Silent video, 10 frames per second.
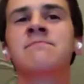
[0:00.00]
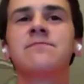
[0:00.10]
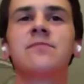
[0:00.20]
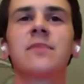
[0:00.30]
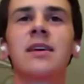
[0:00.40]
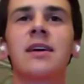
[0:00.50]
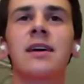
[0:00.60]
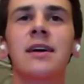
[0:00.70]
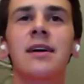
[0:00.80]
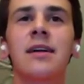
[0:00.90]

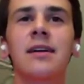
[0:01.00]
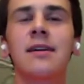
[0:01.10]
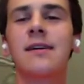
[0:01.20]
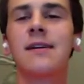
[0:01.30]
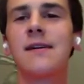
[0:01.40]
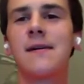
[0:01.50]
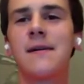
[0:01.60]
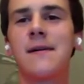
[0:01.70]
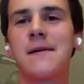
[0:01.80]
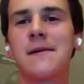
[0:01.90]

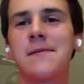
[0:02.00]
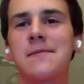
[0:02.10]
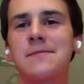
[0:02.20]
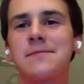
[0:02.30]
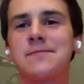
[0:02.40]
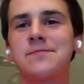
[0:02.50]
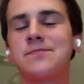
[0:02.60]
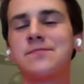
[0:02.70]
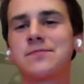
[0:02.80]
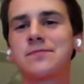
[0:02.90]

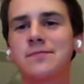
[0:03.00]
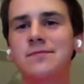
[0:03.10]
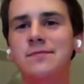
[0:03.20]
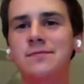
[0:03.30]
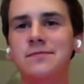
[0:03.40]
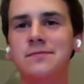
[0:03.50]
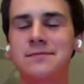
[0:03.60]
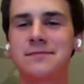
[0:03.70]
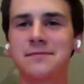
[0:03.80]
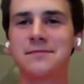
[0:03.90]

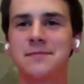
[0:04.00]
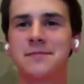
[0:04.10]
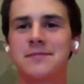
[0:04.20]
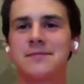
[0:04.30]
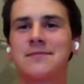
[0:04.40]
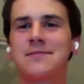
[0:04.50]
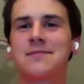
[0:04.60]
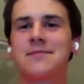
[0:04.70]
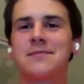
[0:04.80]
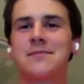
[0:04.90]

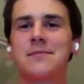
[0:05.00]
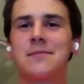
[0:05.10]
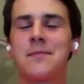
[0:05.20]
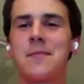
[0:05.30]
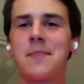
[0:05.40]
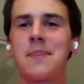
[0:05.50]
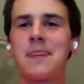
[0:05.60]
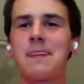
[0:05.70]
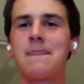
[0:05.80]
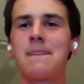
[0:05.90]

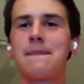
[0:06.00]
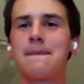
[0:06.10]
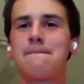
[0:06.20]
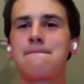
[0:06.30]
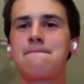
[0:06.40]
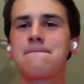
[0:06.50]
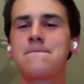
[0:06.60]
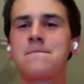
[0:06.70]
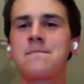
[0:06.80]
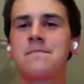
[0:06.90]

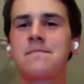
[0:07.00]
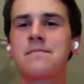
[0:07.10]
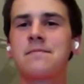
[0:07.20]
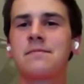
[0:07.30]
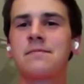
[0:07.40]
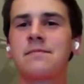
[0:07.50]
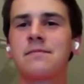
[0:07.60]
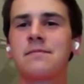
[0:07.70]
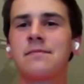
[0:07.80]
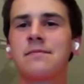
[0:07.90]
[no speech]